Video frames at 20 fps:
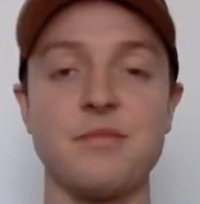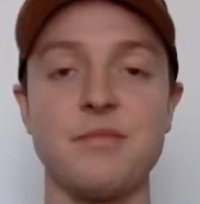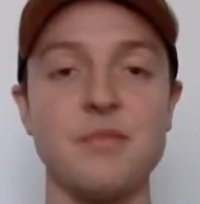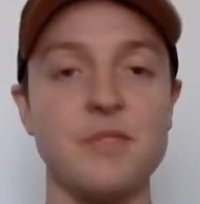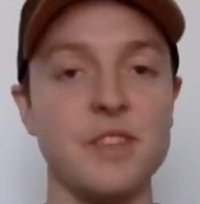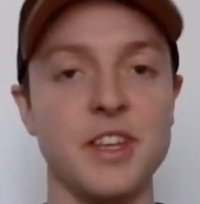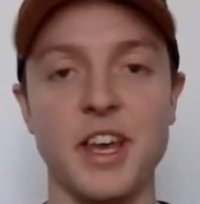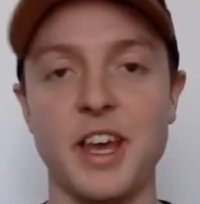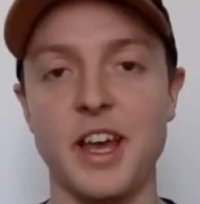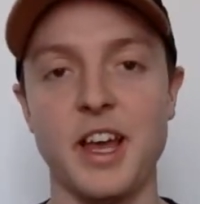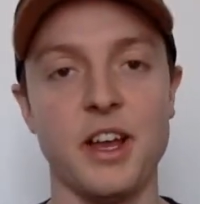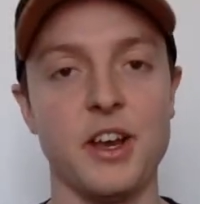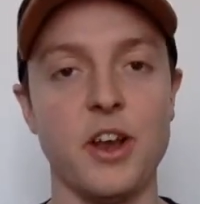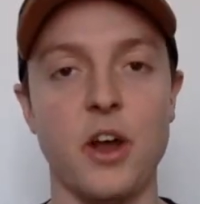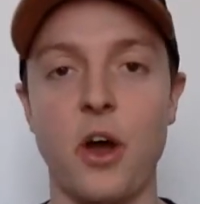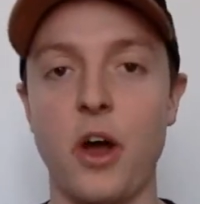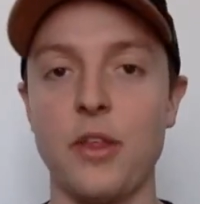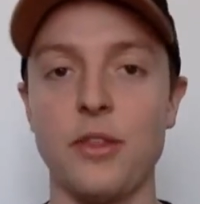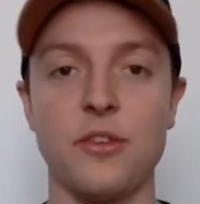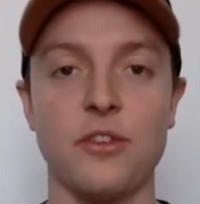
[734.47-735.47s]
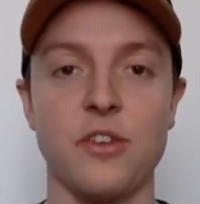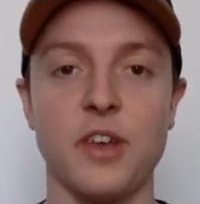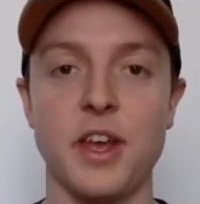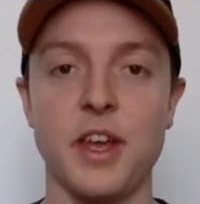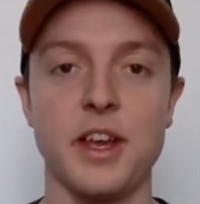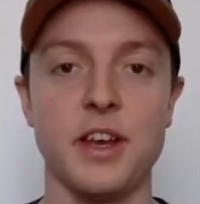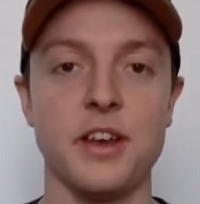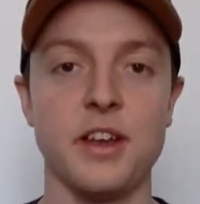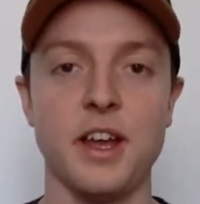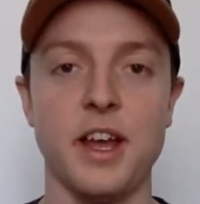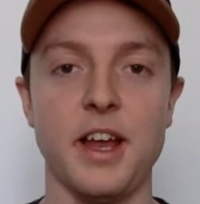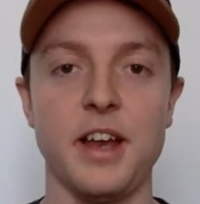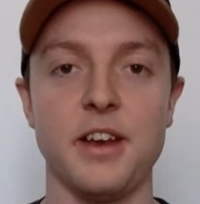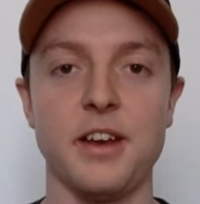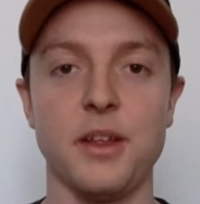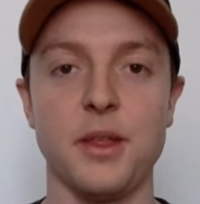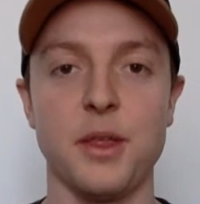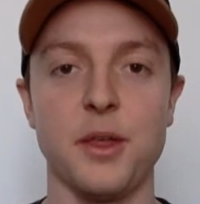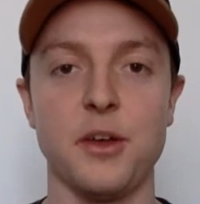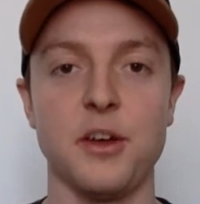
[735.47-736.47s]
yeah, a 9th seed and
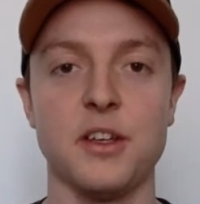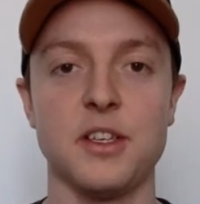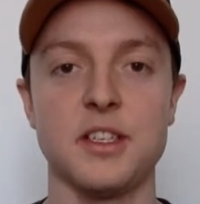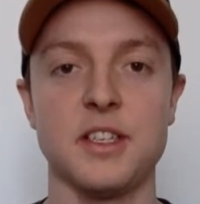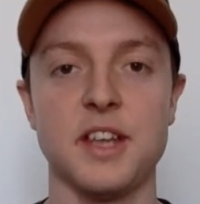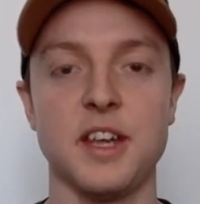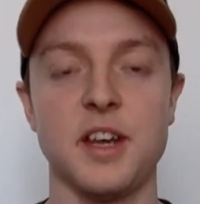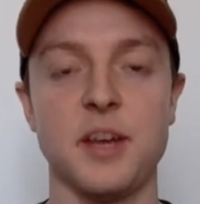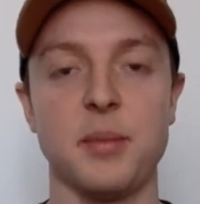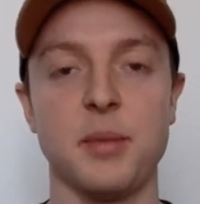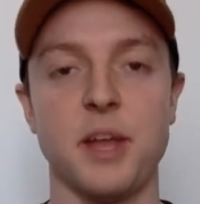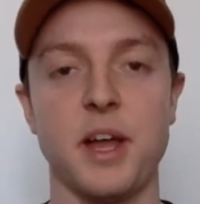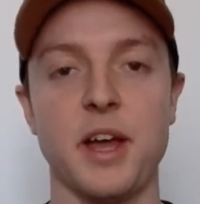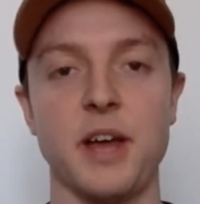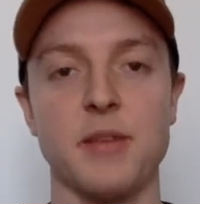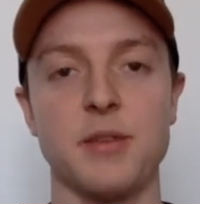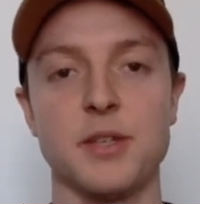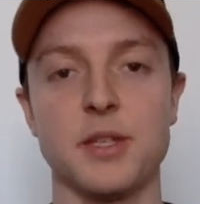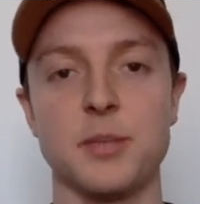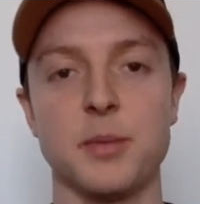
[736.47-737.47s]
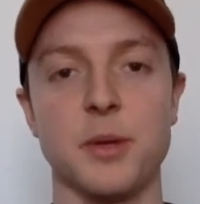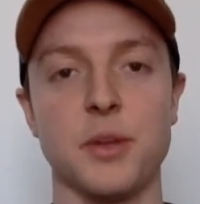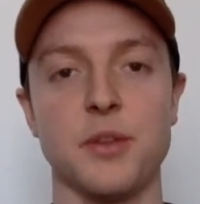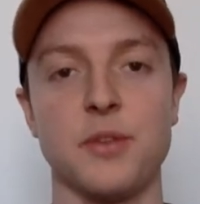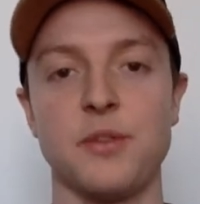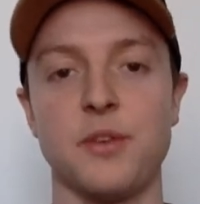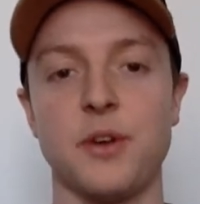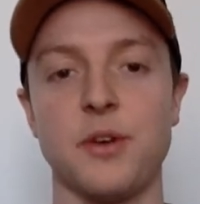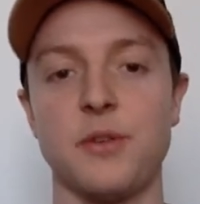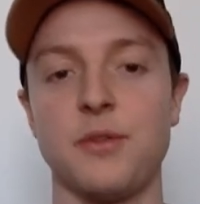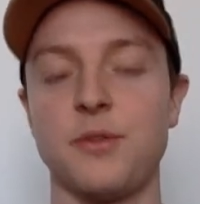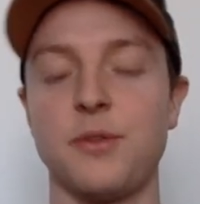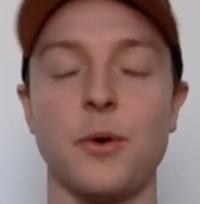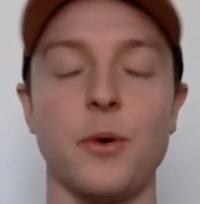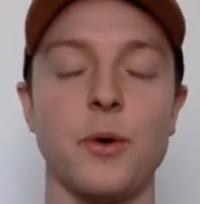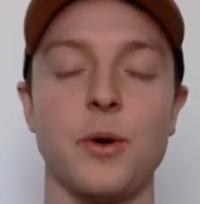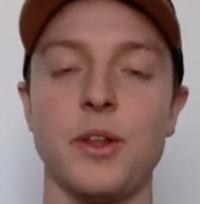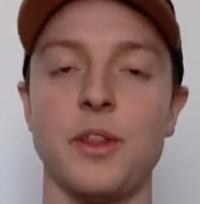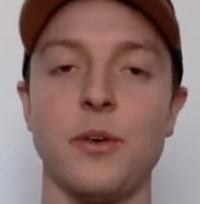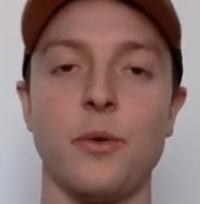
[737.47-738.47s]
a 3rd seed are playing for a spot in the Final
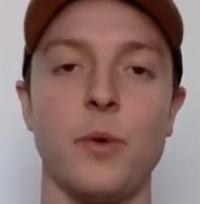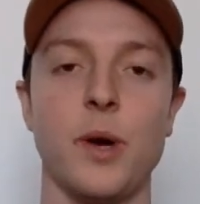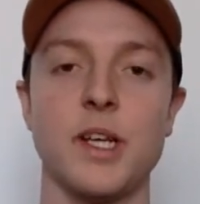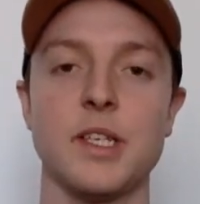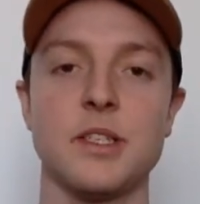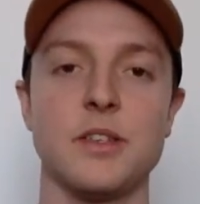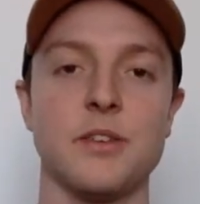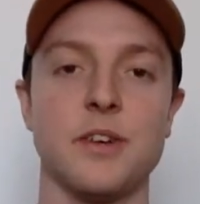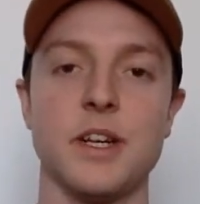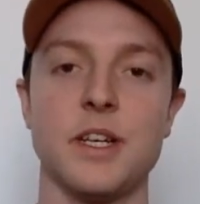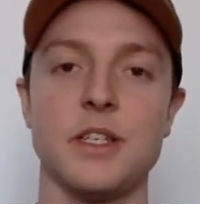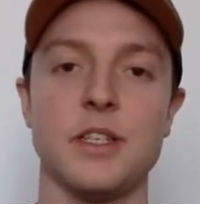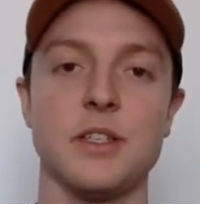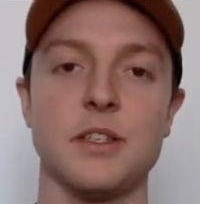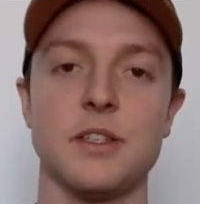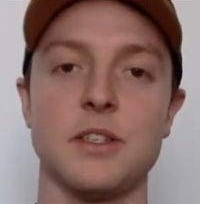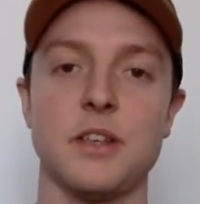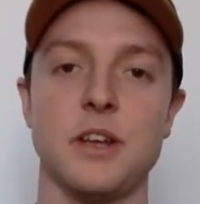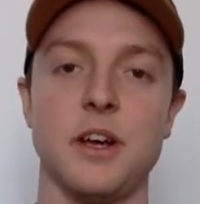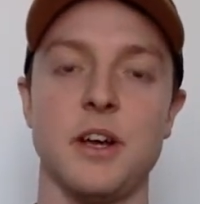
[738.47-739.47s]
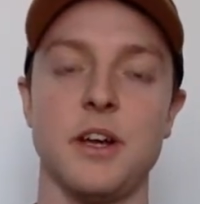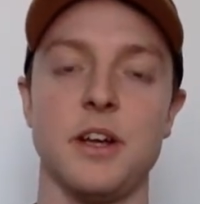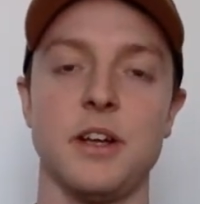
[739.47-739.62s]
4 in the West region. So